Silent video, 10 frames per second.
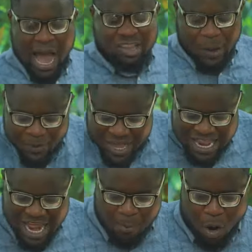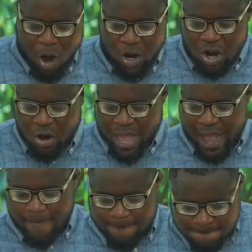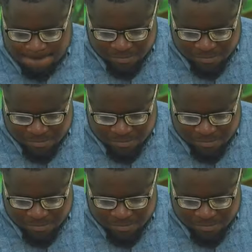Out of again, I won't go nowhere.